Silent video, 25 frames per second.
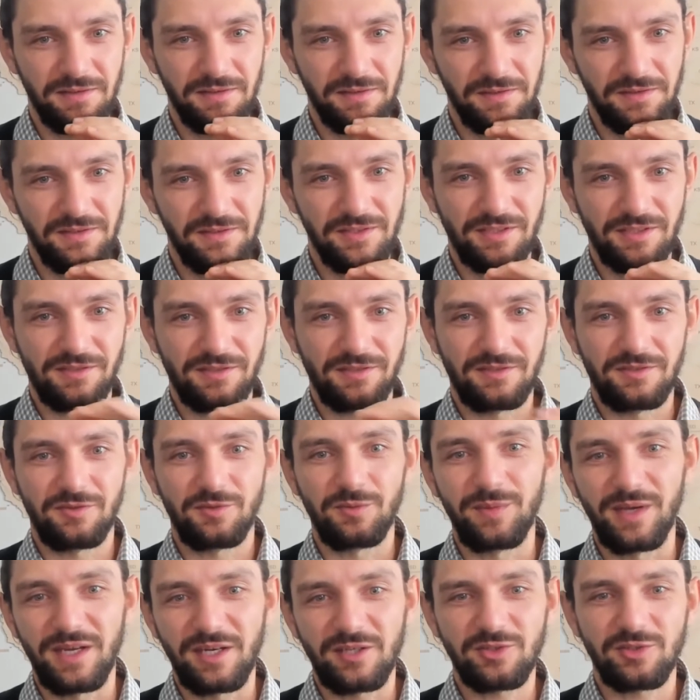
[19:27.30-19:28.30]
just
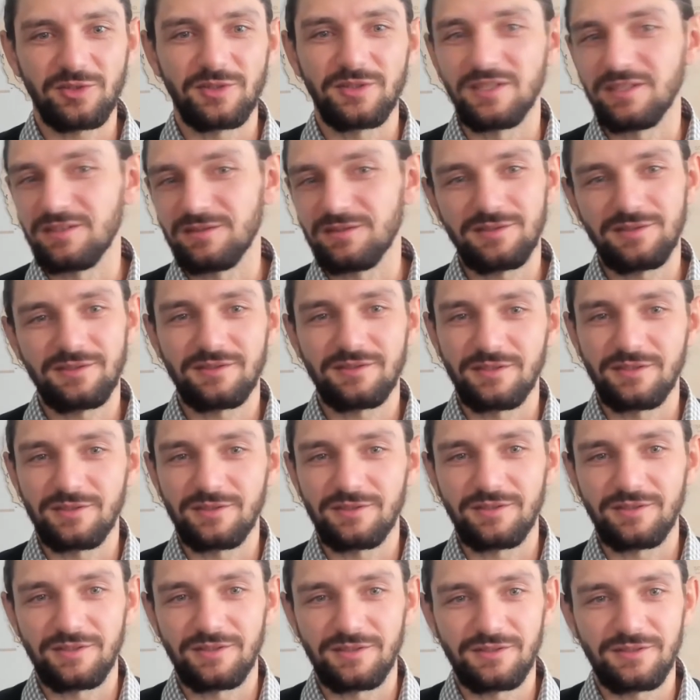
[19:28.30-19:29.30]
to make sure that
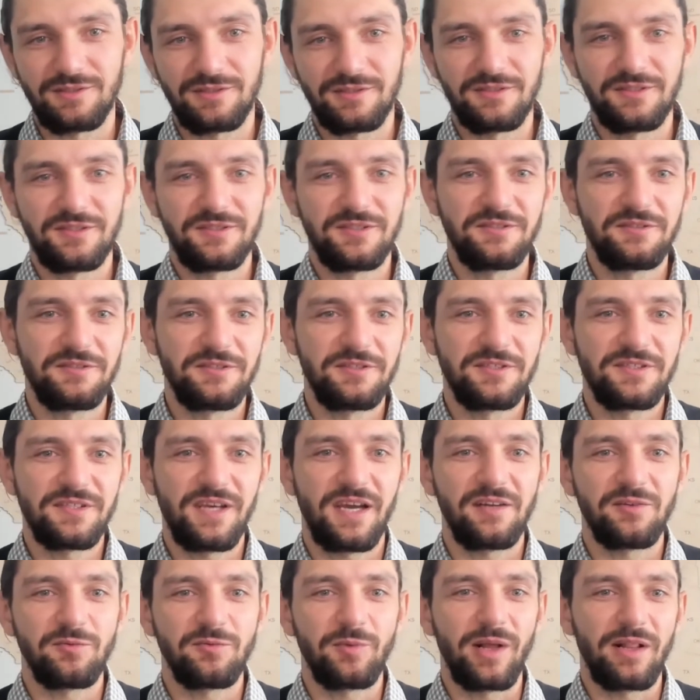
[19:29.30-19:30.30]
it's
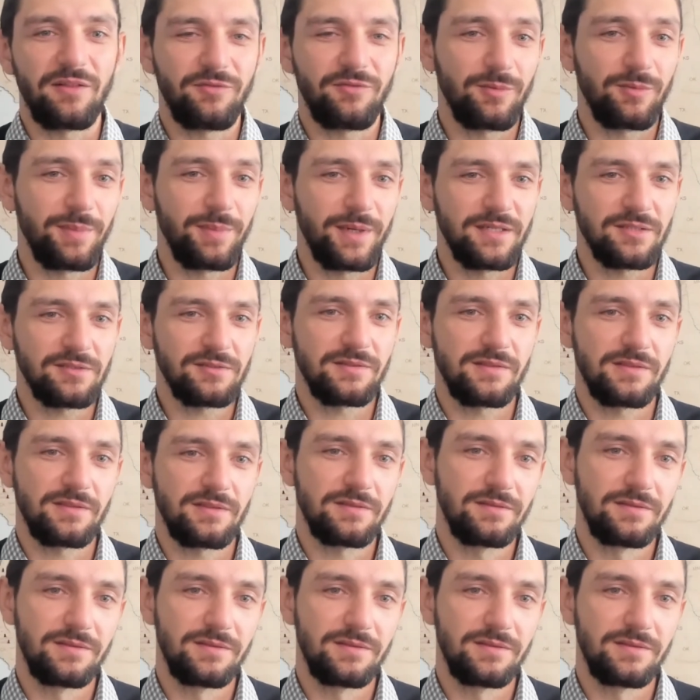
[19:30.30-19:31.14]
designed well for patients.